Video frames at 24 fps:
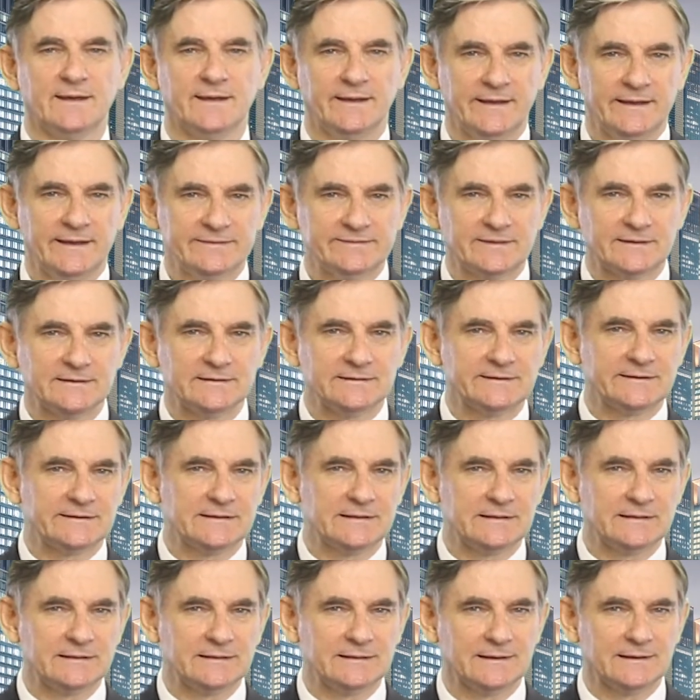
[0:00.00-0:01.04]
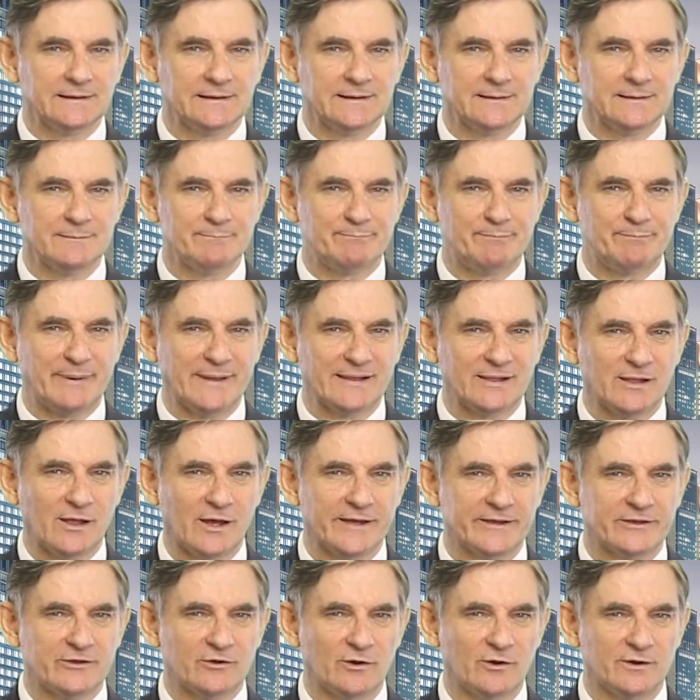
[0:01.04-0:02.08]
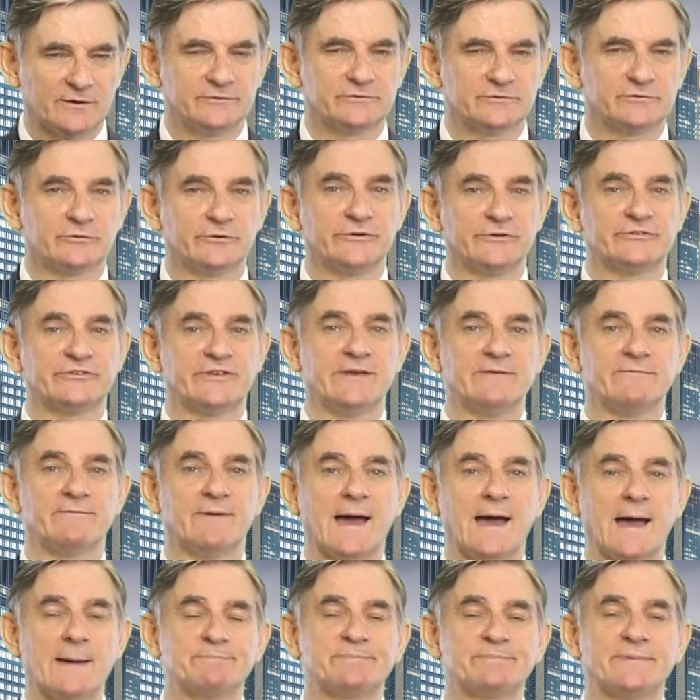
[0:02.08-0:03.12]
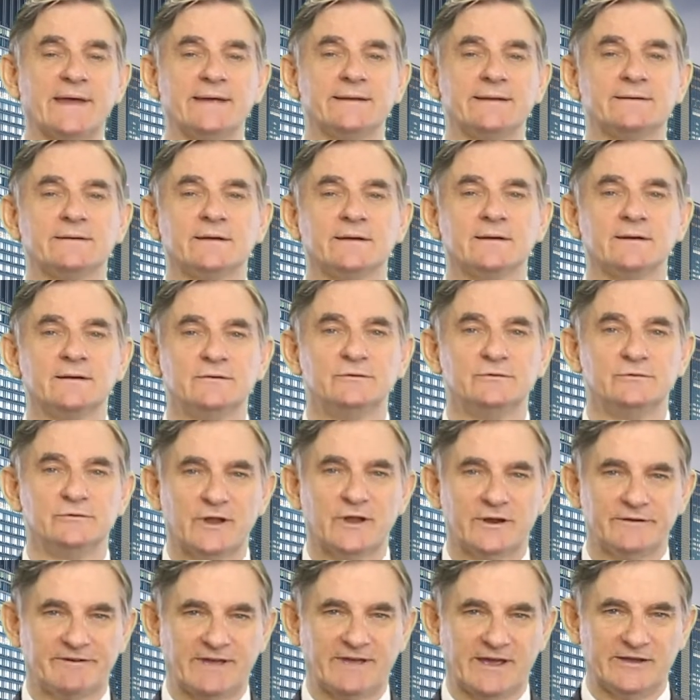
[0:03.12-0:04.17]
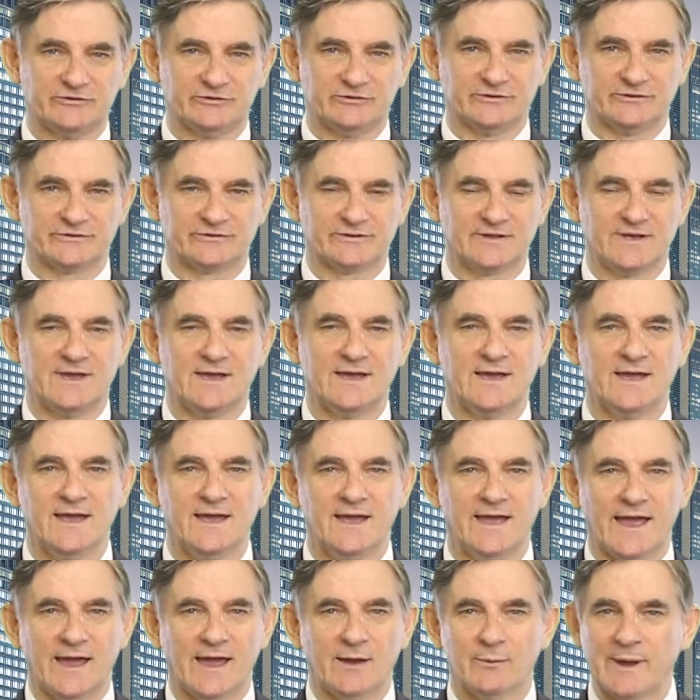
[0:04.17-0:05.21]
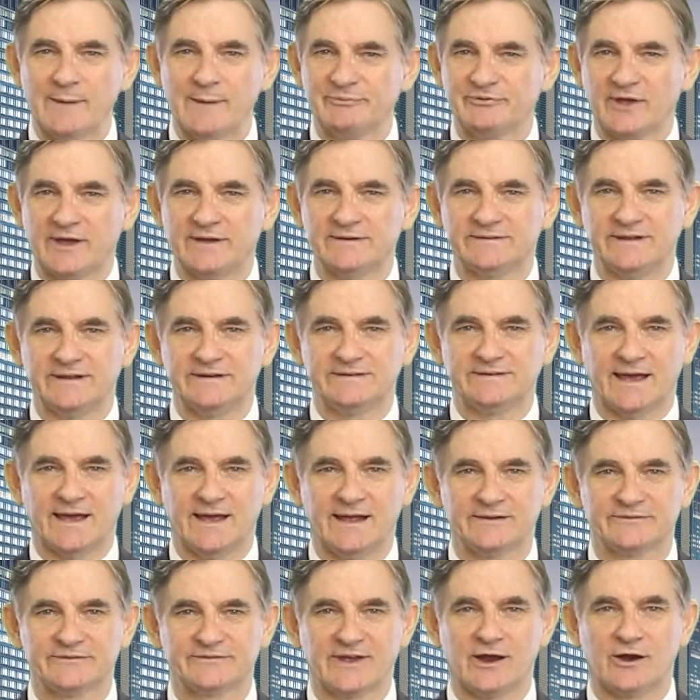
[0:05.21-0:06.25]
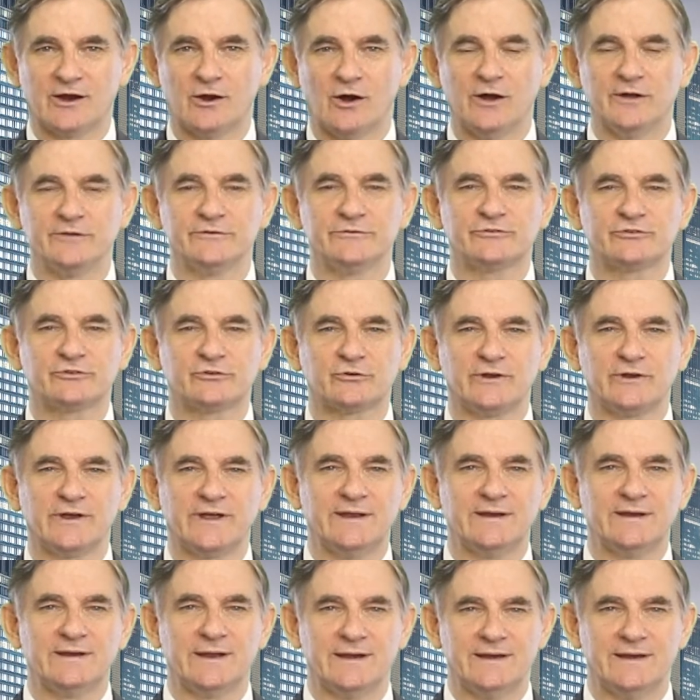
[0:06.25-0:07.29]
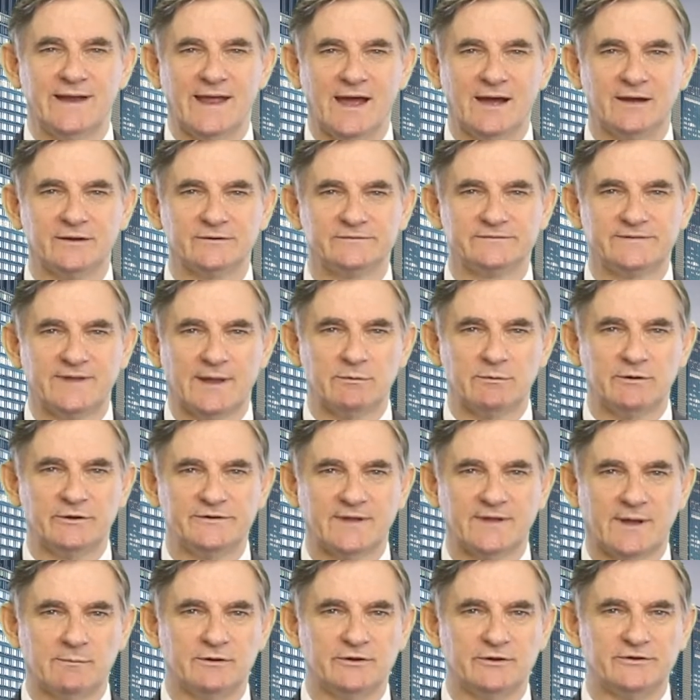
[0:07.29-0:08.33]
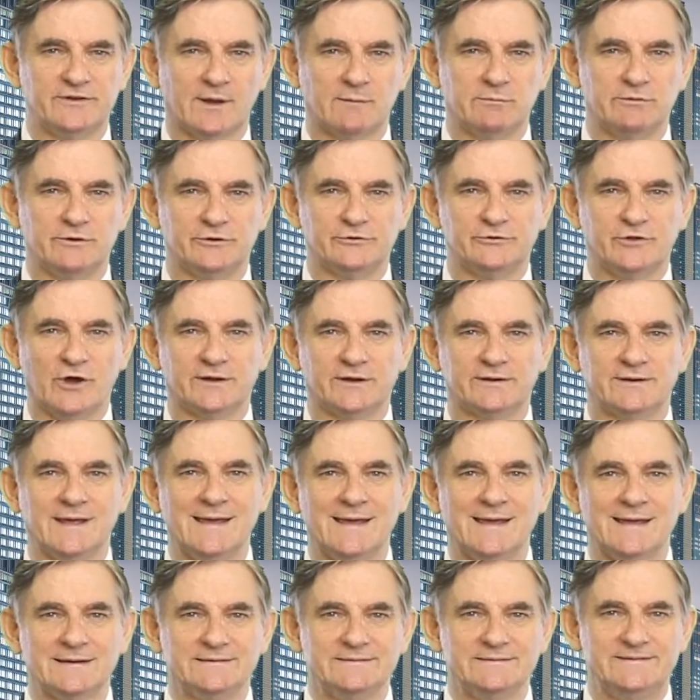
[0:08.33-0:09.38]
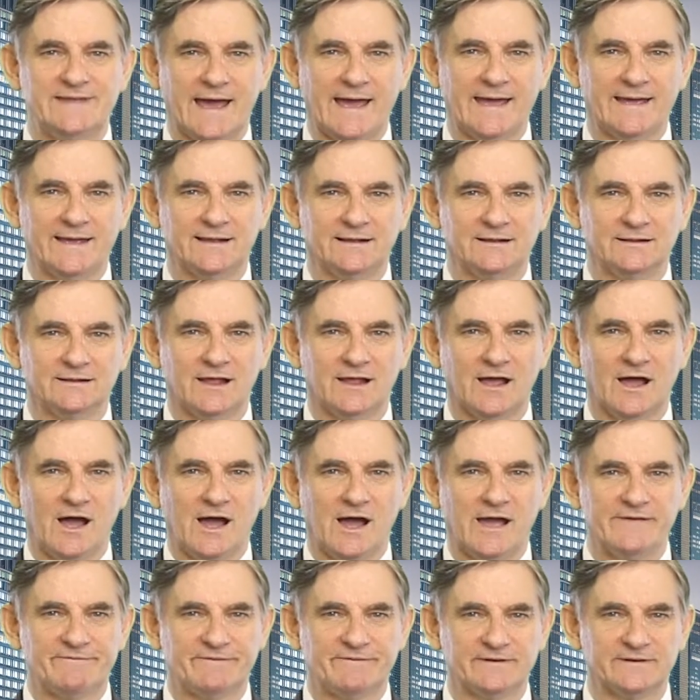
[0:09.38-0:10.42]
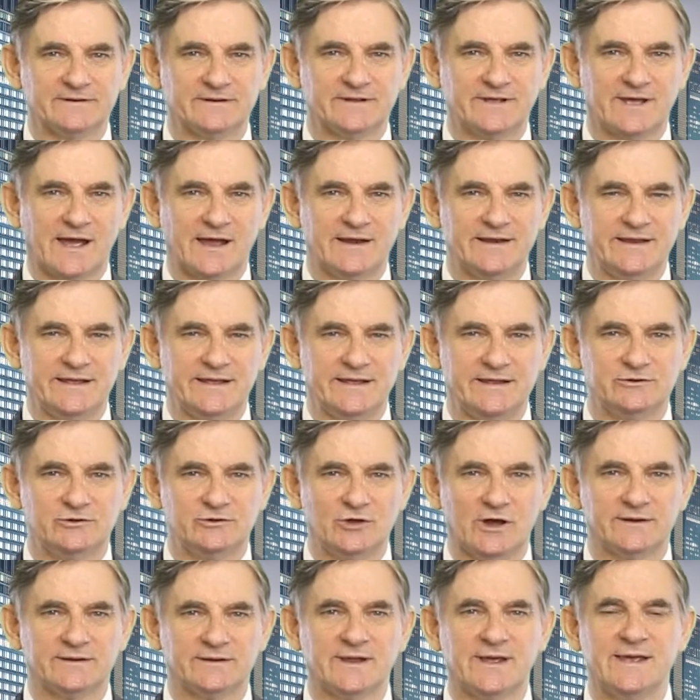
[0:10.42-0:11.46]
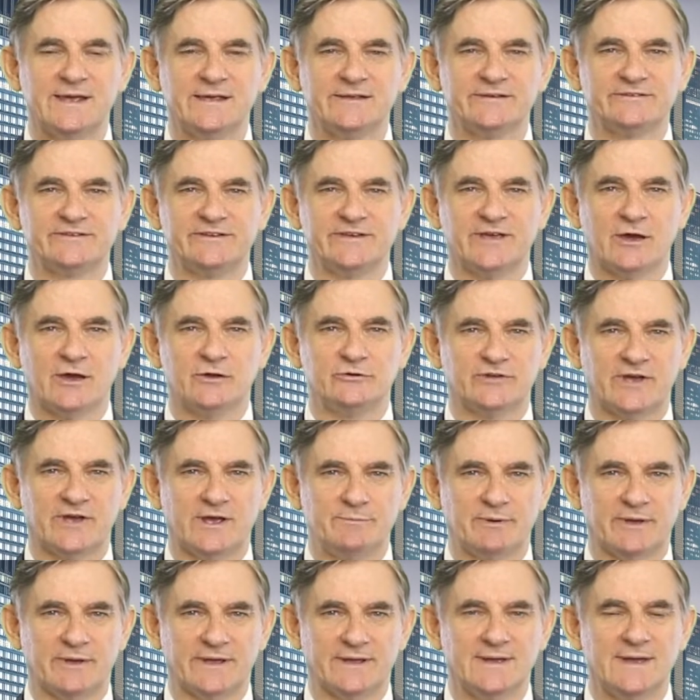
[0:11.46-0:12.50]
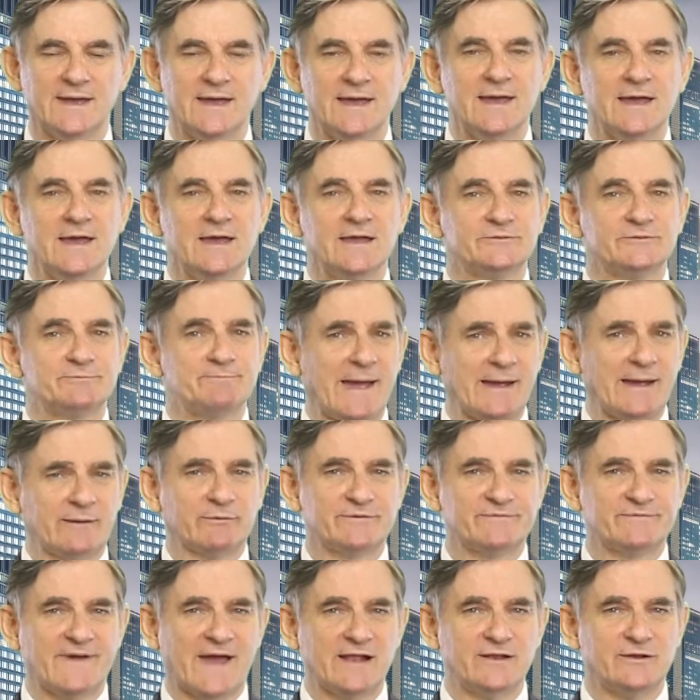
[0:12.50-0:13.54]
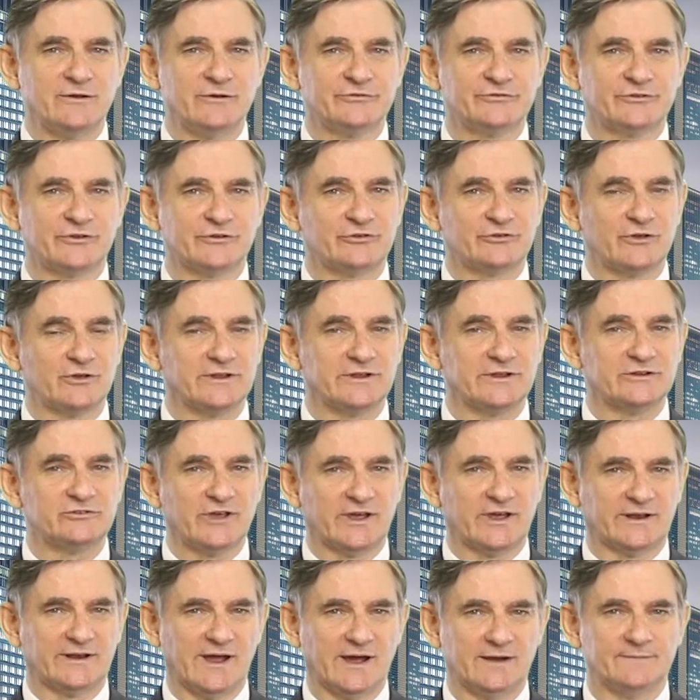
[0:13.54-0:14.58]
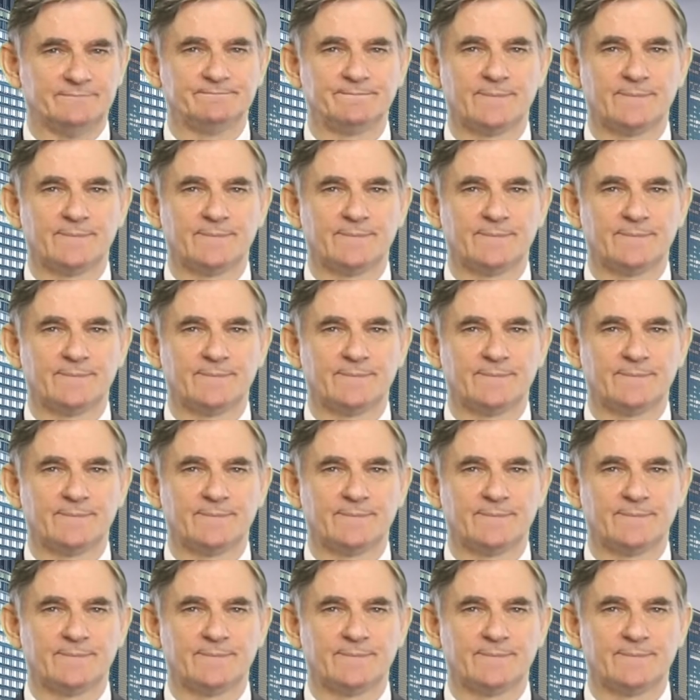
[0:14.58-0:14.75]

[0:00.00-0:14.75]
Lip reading: Hit the little bell icon to receive update notifications. Our website details are on screen now, www.dale-carnegie.cojp. It's packed with value, so certainly check it out.